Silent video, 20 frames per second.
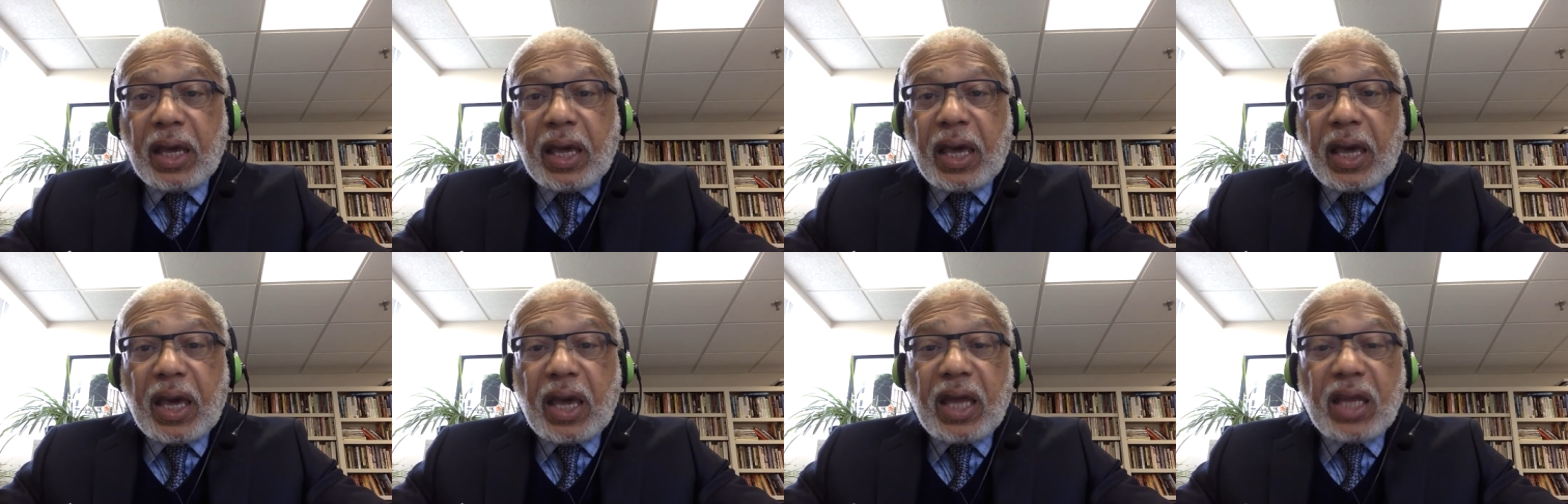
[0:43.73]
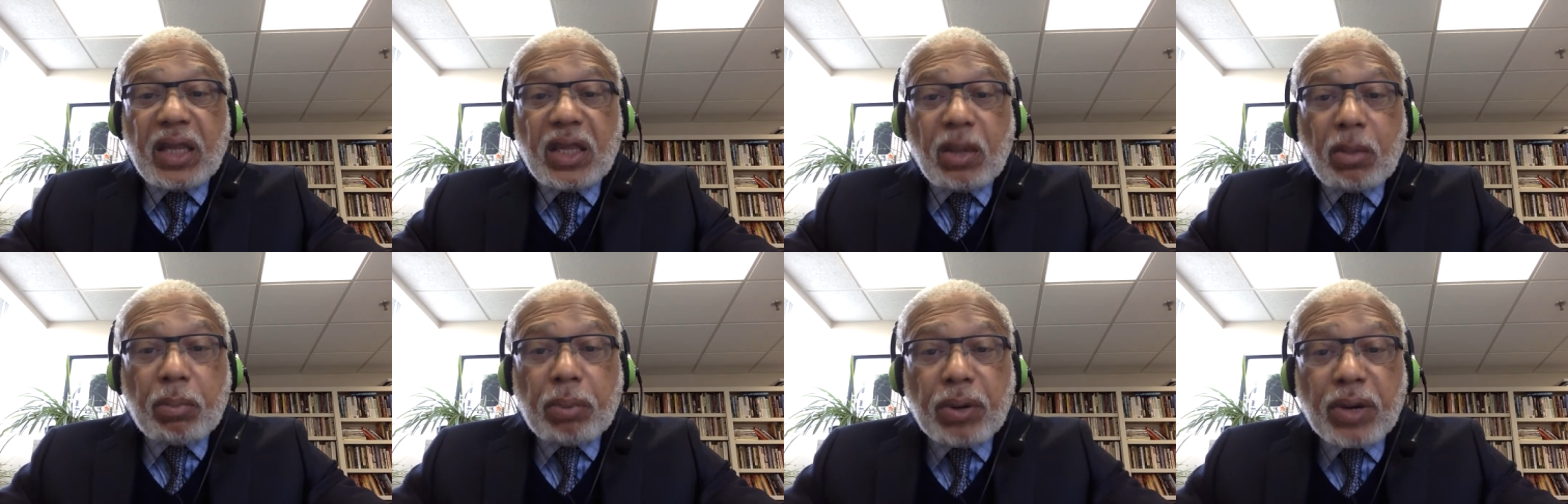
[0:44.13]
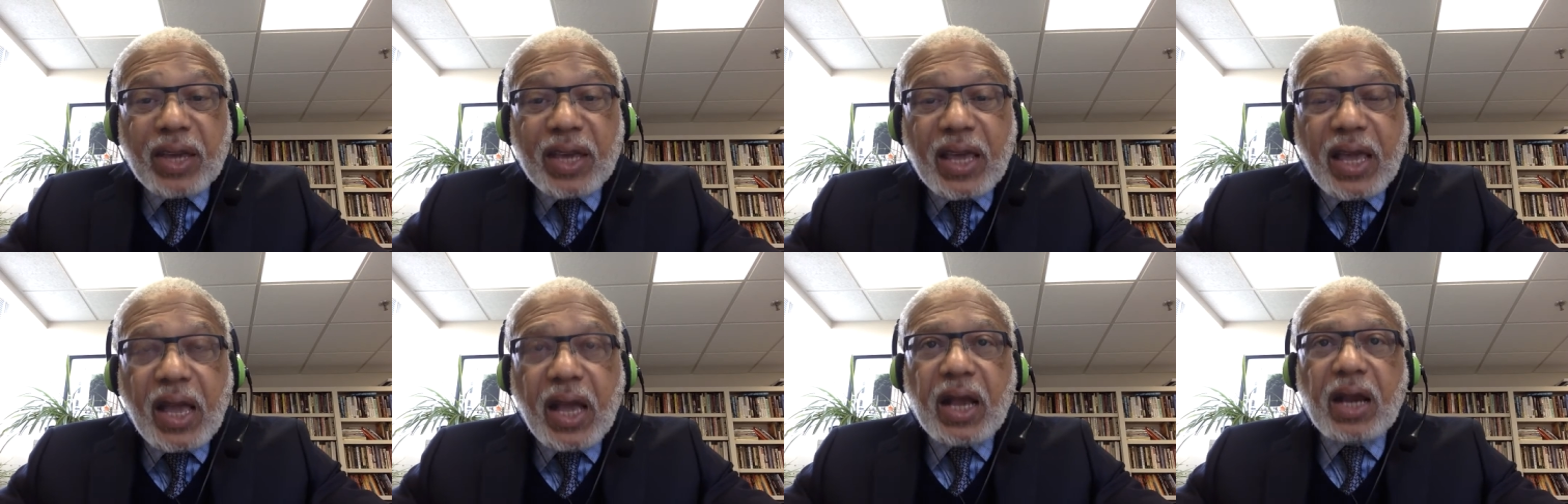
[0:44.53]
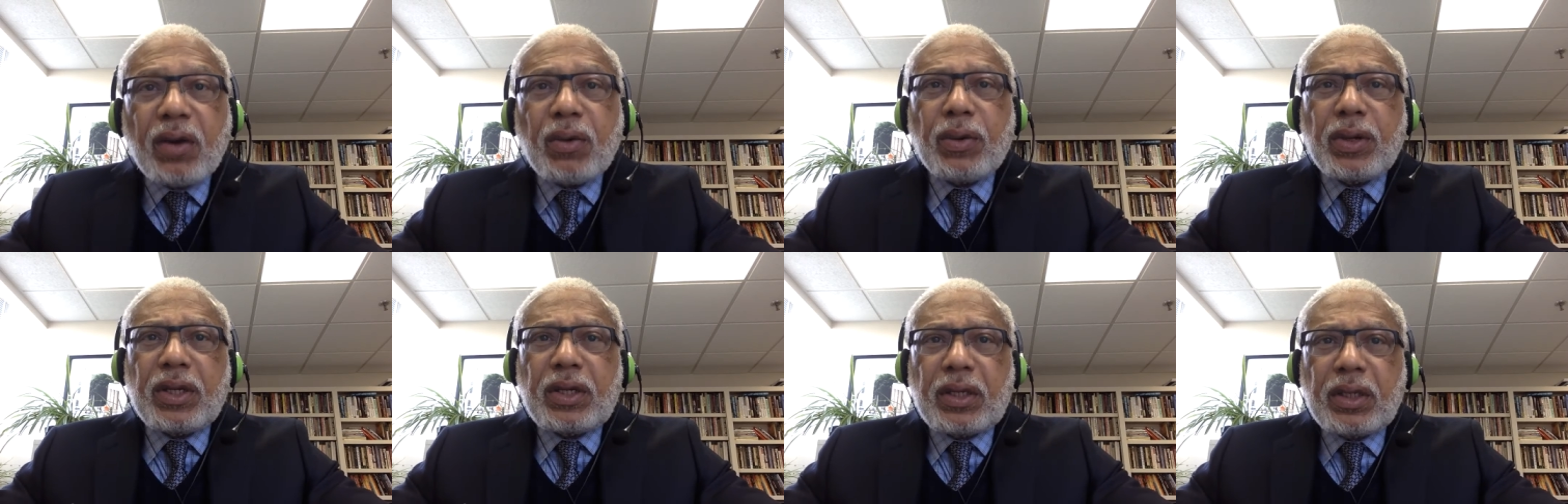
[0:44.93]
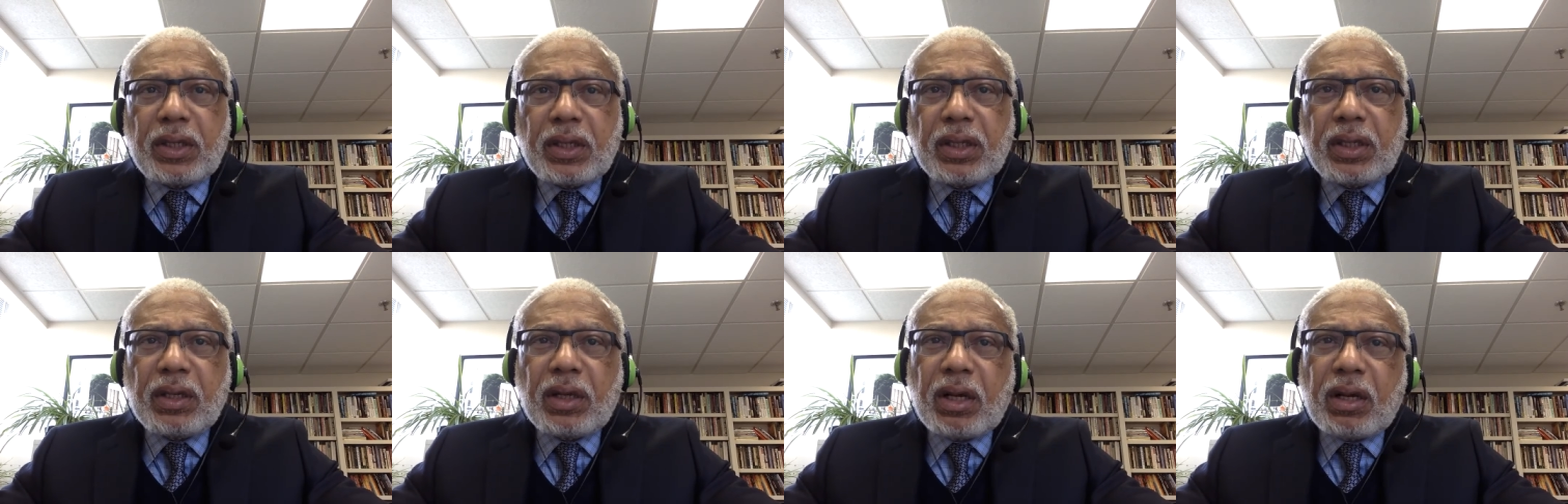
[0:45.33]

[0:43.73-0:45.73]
and the precarity